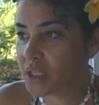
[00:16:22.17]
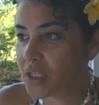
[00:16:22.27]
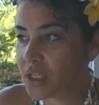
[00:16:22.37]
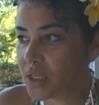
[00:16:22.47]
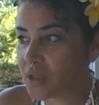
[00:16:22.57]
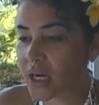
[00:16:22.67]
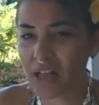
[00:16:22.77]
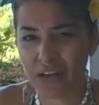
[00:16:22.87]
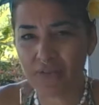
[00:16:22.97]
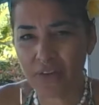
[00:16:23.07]
you know, kind
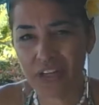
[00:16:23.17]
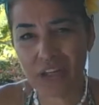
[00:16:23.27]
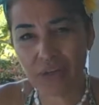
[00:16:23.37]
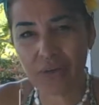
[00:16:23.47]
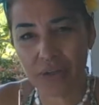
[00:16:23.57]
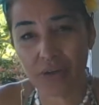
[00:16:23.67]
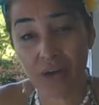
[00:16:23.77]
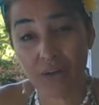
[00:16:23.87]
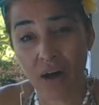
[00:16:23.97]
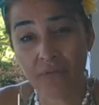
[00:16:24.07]
of like, fuck you, you
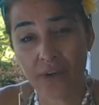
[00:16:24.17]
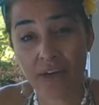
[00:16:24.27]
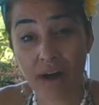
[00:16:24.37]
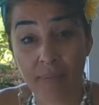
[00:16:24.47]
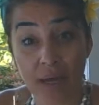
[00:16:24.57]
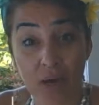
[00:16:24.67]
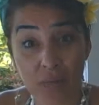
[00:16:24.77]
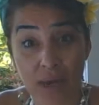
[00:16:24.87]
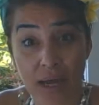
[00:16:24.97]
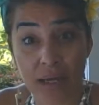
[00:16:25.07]
know, I'll figure out my
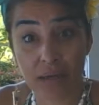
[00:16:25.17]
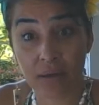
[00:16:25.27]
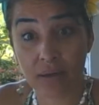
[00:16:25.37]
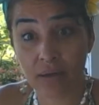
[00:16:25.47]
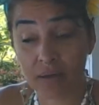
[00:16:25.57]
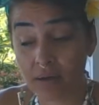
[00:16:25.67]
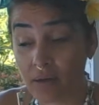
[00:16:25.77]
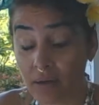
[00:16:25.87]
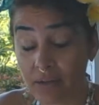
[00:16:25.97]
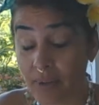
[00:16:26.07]
own way or
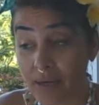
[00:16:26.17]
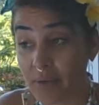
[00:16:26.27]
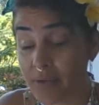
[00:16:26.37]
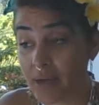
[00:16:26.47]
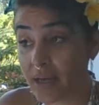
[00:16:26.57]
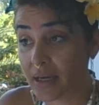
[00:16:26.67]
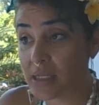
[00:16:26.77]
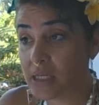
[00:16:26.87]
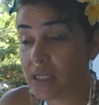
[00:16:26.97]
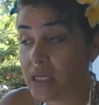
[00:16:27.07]
I'll do my own thing.
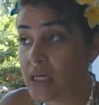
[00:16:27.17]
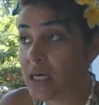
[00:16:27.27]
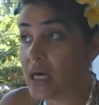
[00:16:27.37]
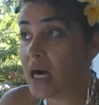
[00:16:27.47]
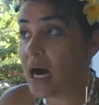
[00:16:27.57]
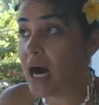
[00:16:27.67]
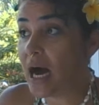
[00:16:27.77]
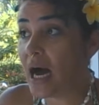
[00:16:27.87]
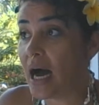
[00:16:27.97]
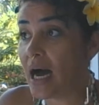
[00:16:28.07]

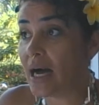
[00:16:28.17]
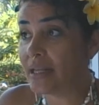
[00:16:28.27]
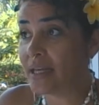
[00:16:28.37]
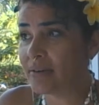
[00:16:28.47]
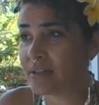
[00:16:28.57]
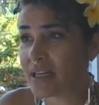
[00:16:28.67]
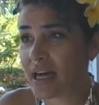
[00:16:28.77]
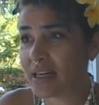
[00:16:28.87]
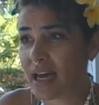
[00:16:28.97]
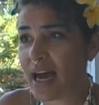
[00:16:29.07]
And then it was
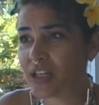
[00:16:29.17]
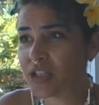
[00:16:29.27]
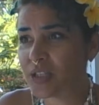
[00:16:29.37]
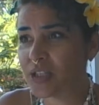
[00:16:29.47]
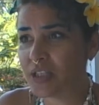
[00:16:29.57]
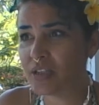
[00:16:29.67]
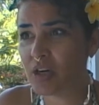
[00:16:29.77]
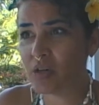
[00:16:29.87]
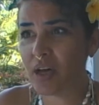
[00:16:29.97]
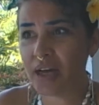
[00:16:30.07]
like, actually, you
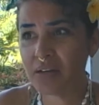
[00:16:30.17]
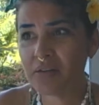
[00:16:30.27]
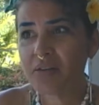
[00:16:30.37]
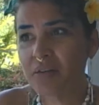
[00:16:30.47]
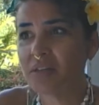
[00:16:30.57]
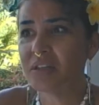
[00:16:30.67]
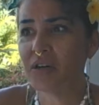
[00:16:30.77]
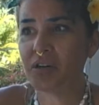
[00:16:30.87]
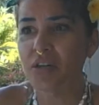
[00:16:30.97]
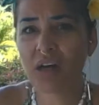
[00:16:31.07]
know, like, you
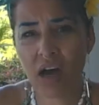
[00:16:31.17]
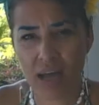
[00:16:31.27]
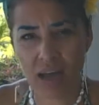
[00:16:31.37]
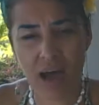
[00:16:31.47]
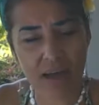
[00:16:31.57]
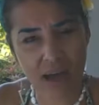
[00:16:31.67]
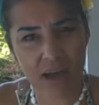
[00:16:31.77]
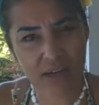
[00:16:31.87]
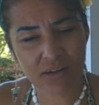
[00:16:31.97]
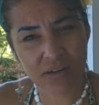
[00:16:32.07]
know, you're not,
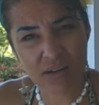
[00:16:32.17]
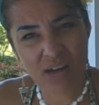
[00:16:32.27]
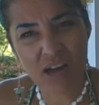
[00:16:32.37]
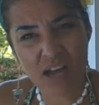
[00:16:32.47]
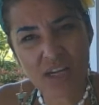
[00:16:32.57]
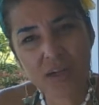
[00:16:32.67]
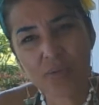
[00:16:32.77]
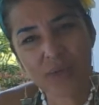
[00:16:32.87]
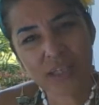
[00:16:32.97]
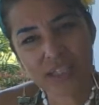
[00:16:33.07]
you
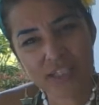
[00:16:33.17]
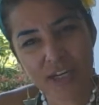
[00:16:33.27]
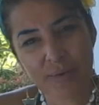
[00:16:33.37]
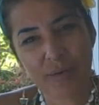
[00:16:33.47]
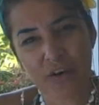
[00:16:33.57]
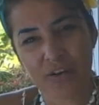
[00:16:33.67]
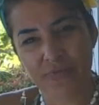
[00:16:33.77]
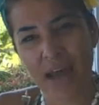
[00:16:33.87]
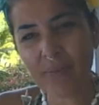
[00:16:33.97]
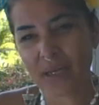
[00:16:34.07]
don't really consider me part of your
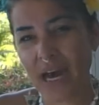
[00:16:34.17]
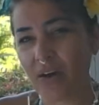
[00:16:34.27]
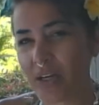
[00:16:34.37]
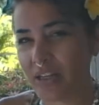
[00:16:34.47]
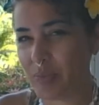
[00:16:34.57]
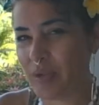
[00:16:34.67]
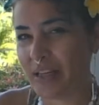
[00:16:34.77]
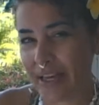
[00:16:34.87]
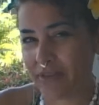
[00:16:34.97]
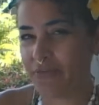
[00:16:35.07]
family. How can this be
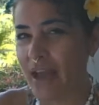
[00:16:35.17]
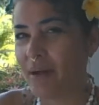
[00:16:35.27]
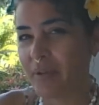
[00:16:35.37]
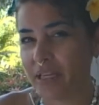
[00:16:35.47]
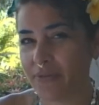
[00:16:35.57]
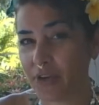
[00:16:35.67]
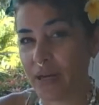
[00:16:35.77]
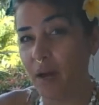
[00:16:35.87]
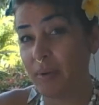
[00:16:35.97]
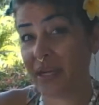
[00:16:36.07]
like family if you're
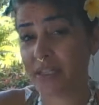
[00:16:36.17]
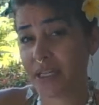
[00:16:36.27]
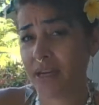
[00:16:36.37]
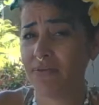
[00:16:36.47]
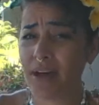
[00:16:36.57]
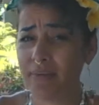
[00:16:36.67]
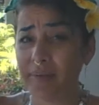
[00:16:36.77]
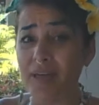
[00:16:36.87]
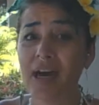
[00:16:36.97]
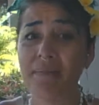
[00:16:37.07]
helping extended family,
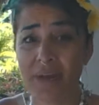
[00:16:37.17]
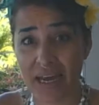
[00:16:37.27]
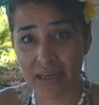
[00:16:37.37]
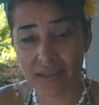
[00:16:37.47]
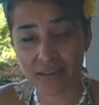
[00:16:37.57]
but not me